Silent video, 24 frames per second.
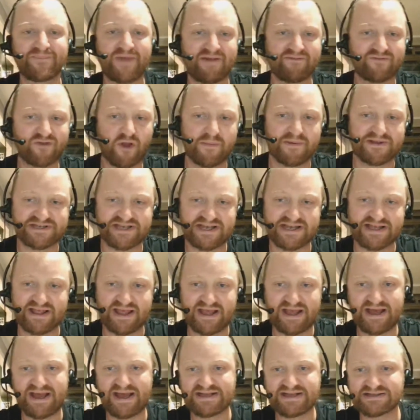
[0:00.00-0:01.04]
Tommy T
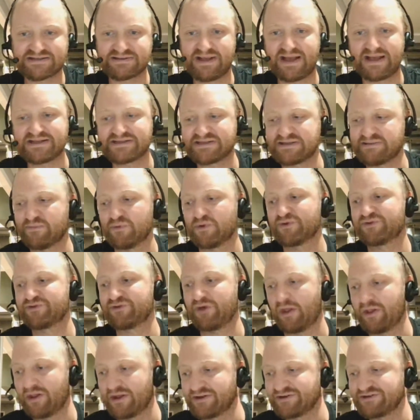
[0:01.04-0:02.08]
there, he's the more
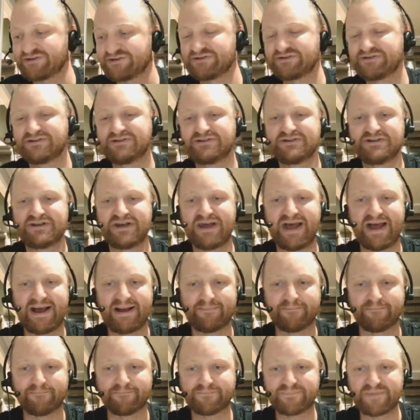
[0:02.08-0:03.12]
solid,
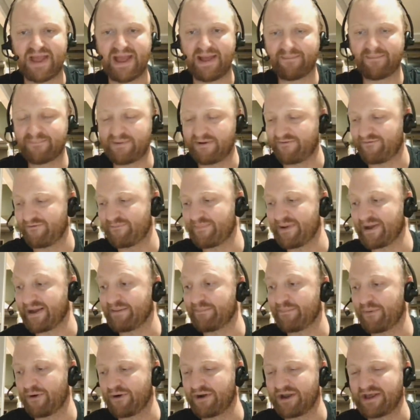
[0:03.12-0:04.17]
bit of a
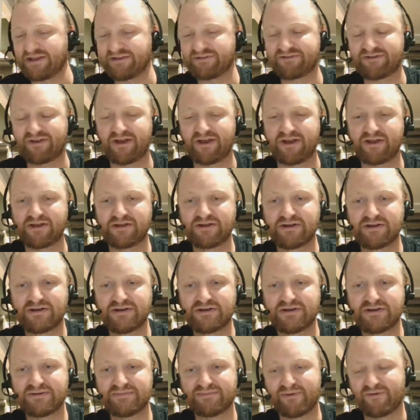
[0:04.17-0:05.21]
bigger body, so
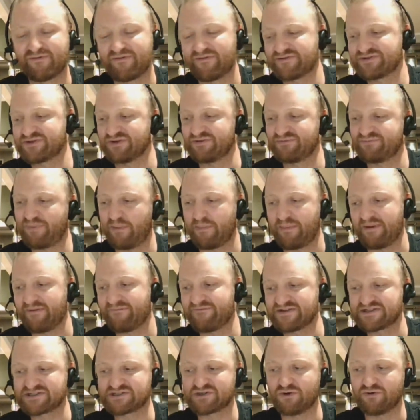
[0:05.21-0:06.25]
more of a sort of probably a
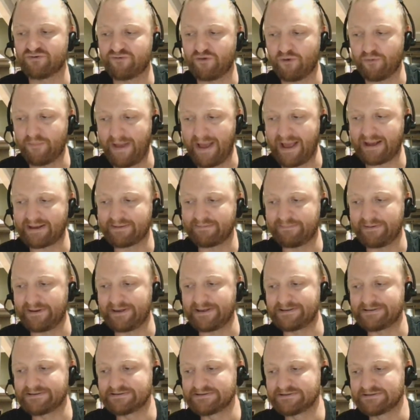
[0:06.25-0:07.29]
physical fullback,
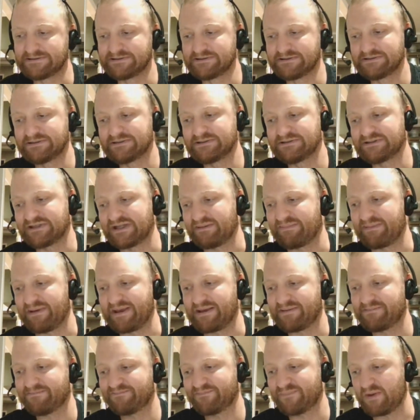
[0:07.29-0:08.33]
but you'd
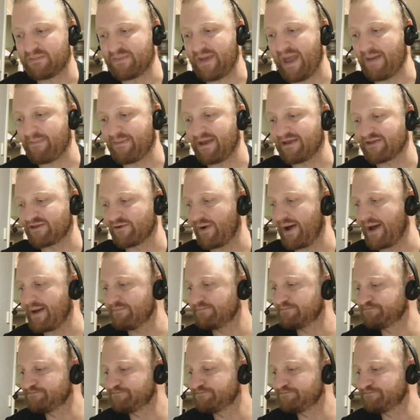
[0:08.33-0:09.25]
be happy either way.